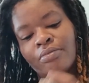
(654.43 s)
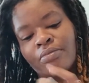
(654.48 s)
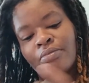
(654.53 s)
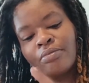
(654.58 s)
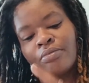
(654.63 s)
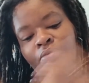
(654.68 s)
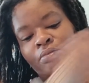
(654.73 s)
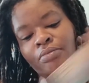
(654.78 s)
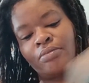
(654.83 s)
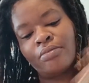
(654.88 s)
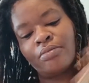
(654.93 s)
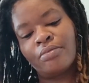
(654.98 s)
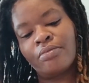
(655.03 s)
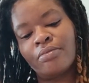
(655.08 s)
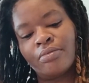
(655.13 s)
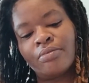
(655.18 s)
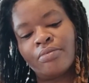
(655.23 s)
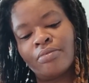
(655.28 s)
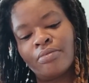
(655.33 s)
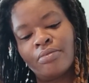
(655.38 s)

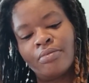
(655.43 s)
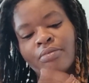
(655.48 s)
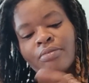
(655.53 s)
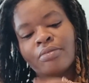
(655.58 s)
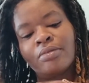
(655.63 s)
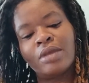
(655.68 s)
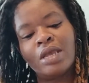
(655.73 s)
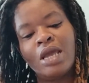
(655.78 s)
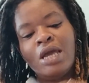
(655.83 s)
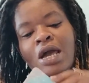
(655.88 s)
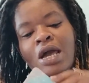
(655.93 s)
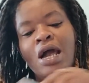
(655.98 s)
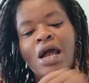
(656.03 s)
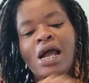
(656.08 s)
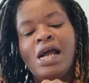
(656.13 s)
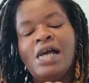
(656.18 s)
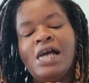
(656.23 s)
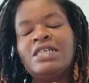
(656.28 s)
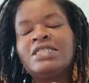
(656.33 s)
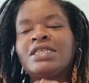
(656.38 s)
Mm-hmm.
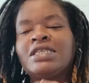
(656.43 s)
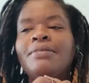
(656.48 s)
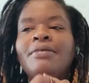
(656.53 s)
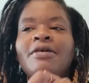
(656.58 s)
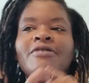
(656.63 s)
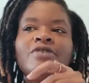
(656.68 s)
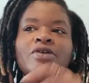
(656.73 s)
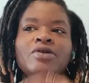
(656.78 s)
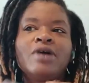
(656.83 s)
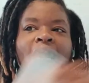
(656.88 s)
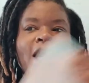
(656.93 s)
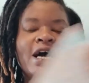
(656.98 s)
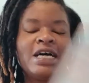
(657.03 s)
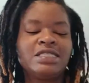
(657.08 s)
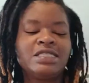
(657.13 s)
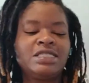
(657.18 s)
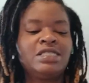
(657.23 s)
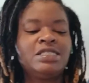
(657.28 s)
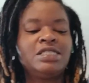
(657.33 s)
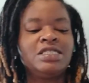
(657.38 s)
And some of you
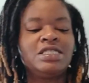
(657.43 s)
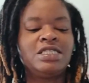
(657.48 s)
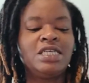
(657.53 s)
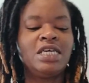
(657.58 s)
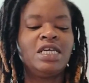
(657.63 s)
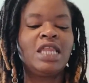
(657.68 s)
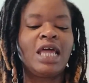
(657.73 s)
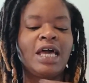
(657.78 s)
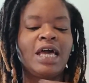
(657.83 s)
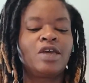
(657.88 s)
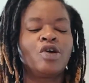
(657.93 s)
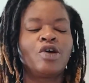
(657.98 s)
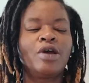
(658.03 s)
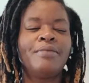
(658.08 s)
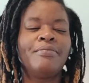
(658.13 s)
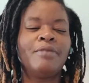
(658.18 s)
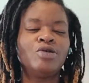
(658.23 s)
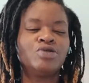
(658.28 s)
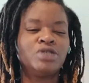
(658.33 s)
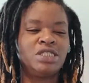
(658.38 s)
guys need to see like your
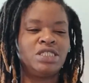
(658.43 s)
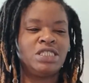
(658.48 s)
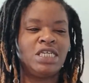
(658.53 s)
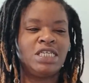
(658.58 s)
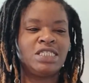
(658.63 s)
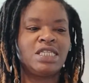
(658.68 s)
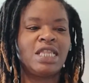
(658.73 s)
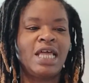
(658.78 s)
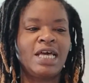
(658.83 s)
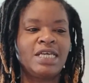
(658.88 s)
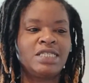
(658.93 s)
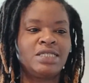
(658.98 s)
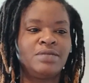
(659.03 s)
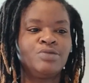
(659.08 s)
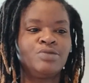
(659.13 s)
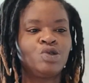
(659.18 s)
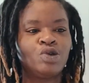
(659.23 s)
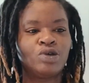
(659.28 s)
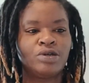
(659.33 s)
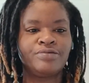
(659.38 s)
emotions as like some
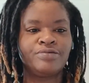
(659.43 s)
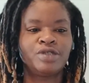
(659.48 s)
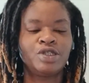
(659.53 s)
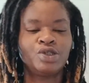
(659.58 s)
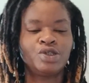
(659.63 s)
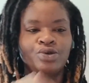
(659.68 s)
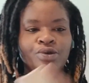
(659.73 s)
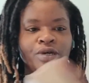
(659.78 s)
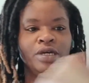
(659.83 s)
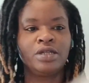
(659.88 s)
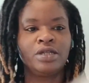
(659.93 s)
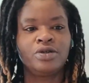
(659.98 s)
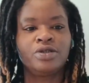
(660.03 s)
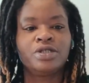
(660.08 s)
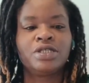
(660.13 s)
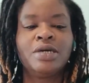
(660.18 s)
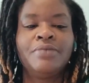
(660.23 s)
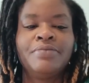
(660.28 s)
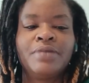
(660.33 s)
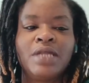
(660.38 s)
sort of strength or
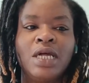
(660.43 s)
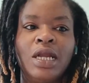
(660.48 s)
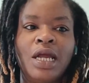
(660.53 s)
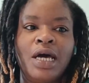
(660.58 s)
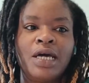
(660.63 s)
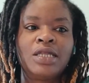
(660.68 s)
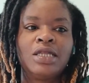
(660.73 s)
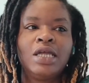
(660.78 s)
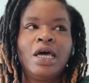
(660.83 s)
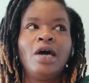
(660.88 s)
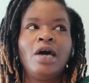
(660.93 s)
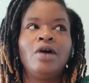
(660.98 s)
something like that.